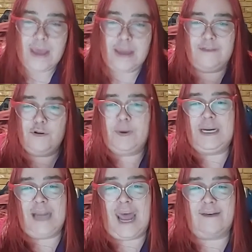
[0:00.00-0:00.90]
even though we
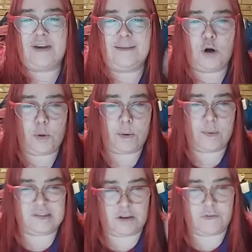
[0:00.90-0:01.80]
didn't have it anymore, we were
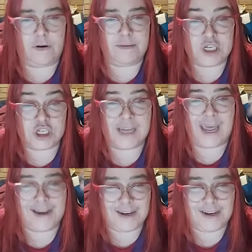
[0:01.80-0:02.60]
still very much in that,